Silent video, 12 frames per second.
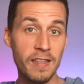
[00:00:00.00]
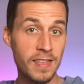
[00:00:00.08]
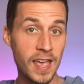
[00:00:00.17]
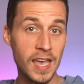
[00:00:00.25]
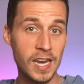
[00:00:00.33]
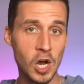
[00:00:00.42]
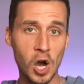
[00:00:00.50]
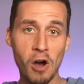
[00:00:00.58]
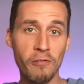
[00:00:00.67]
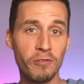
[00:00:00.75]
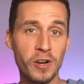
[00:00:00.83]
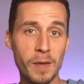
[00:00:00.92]
then
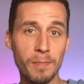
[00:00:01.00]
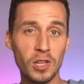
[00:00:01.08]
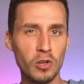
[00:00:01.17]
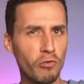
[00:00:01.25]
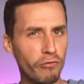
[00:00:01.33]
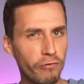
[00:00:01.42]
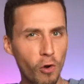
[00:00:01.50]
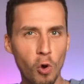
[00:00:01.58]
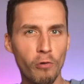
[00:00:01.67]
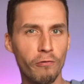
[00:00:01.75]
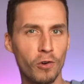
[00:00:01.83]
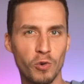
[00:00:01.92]
offered up a little
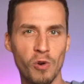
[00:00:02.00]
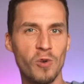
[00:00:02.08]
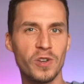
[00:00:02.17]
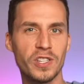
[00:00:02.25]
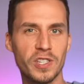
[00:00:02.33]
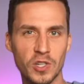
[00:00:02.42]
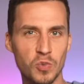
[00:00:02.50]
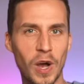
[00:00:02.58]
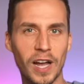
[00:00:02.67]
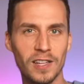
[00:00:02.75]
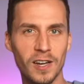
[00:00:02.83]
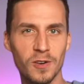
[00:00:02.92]
foal for Cronus to
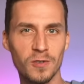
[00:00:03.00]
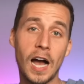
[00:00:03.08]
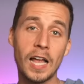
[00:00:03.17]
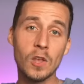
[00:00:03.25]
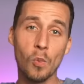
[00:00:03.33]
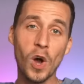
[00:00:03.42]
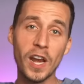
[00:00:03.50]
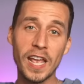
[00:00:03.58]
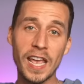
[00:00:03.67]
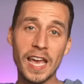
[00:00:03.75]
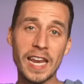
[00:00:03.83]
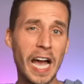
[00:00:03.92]
swallow. On the one
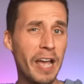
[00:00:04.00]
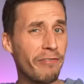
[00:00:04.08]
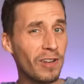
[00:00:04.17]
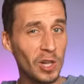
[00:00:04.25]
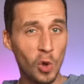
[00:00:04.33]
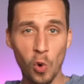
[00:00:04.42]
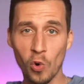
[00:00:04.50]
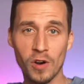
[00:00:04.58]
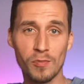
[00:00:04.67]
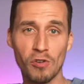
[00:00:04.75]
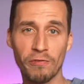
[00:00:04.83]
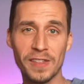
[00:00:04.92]
hand, I feel
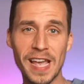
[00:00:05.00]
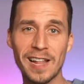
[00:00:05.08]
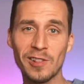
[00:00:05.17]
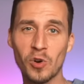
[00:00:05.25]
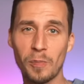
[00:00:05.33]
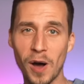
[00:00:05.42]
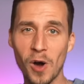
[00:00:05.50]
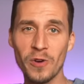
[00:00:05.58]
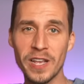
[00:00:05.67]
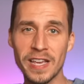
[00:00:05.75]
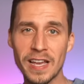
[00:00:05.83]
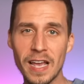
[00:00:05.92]
horrible for that little
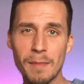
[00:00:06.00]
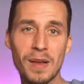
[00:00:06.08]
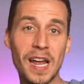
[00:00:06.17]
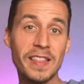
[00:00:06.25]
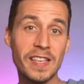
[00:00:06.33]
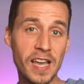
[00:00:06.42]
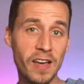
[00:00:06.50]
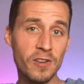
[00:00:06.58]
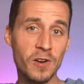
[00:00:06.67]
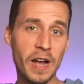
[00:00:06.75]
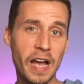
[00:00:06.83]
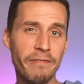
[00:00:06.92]
pony, but on the
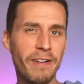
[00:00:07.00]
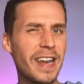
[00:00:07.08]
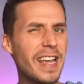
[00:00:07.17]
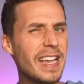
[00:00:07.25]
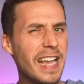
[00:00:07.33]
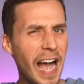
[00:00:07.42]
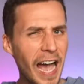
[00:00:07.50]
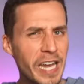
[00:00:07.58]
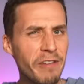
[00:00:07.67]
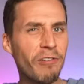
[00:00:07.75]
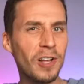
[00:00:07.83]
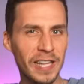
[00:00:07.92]
other, I find it kind
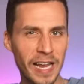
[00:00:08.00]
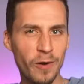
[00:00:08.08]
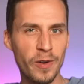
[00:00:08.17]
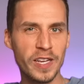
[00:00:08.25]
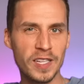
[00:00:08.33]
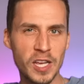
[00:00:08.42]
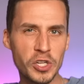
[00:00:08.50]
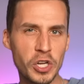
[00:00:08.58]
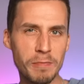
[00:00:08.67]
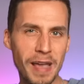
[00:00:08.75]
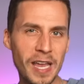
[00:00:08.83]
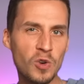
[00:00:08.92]
of hilarious that she
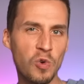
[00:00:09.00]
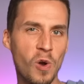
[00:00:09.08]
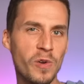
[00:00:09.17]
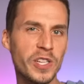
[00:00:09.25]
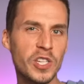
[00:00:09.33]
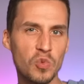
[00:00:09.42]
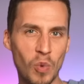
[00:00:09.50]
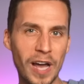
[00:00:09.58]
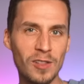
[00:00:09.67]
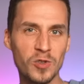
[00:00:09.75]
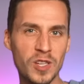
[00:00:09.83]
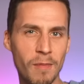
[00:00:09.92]
made Cronus
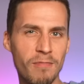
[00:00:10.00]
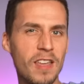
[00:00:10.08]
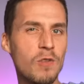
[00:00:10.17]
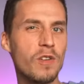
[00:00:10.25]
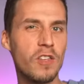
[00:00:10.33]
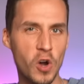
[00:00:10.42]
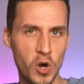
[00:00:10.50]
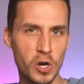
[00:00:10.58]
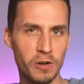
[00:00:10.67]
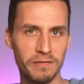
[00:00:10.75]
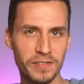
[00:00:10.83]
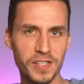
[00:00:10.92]
swallow something with
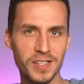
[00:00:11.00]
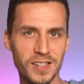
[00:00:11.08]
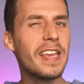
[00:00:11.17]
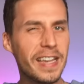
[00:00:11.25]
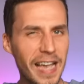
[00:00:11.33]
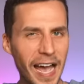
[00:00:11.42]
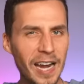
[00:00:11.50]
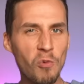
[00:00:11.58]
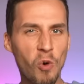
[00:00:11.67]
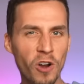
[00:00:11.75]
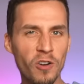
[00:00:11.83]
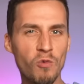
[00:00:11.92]
hooves. You gotta mm.
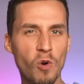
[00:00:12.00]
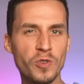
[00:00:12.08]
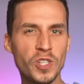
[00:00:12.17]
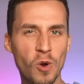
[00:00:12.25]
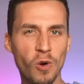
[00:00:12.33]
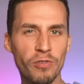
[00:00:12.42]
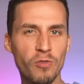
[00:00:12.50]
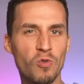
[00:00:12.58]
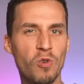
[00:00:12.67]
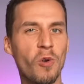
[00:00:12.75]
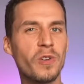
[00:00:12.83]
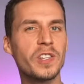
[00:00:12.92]
wonder what was going through
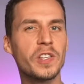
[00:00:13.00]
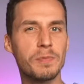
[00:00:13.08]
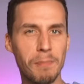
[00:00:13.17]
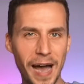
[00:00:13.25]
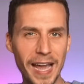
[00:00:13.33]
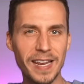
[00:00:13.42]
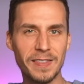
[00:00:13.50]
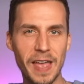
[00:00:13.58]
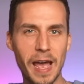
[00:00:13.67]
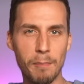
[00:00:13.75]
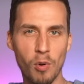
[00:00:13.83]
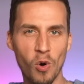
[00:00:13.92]
Cronus's mind at
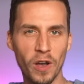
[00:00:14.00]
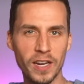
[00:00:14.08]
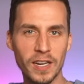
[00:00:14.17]
that point.